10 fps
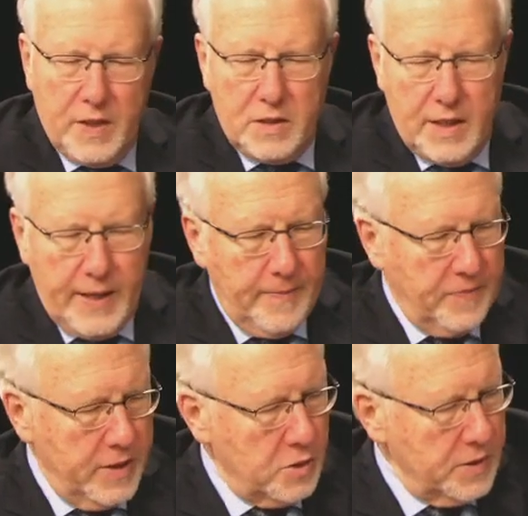Um,
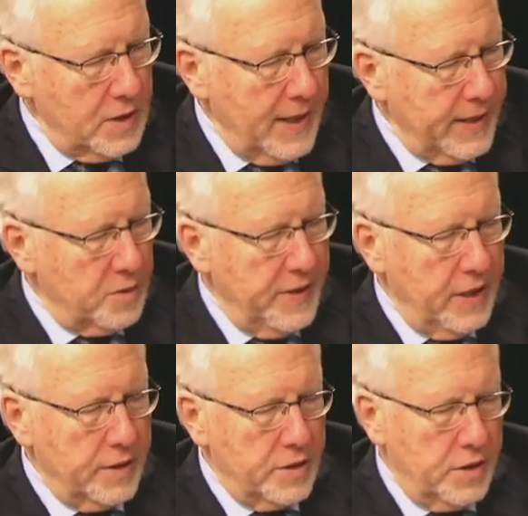this was the last
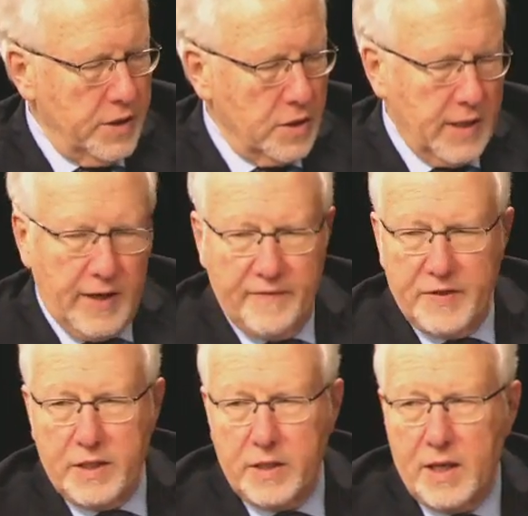meeting this year of
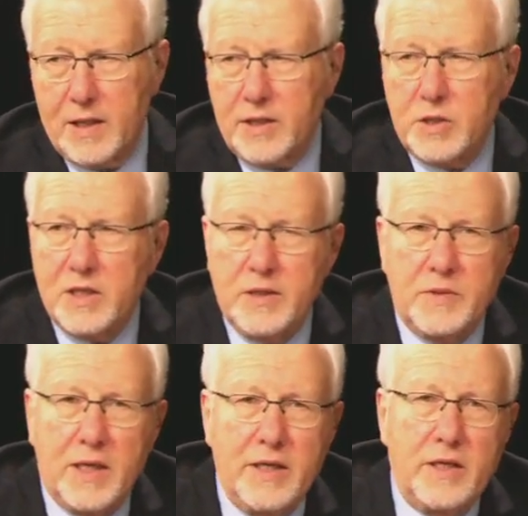the uh, Legislative
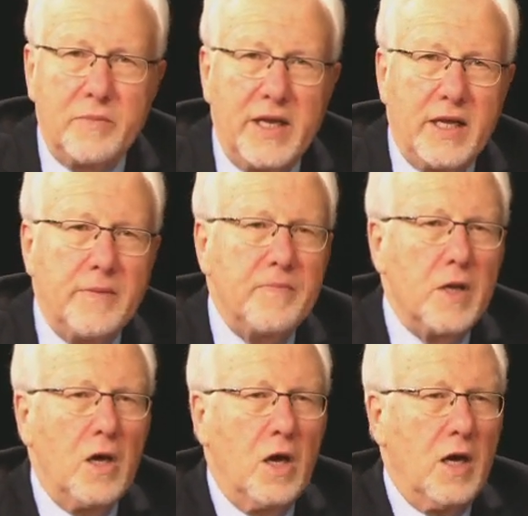Study Committee
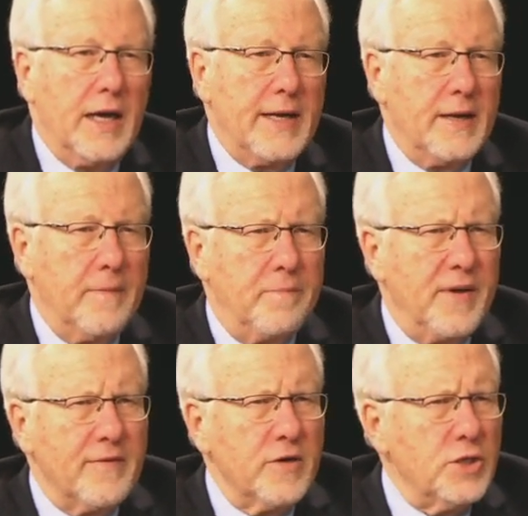on
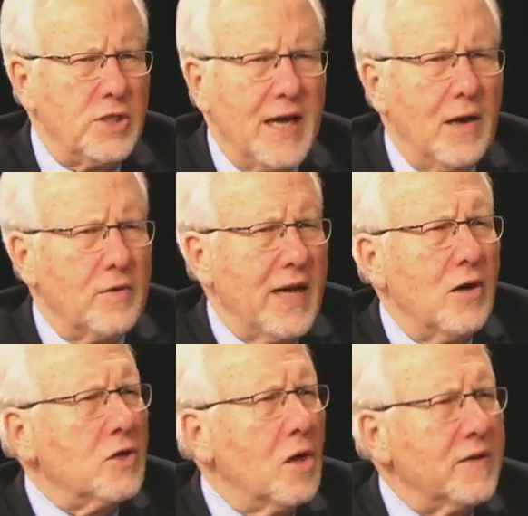beverage al
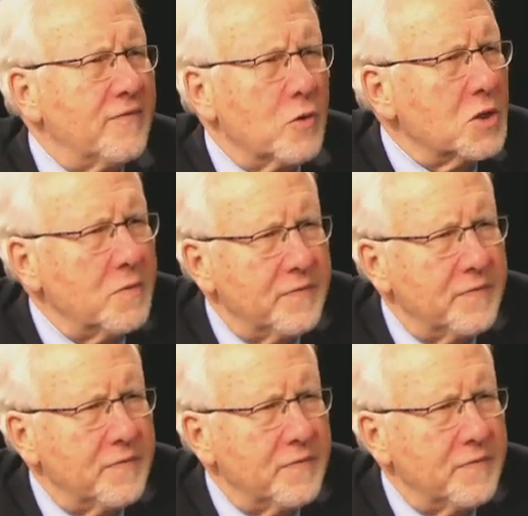alcohol enforcement,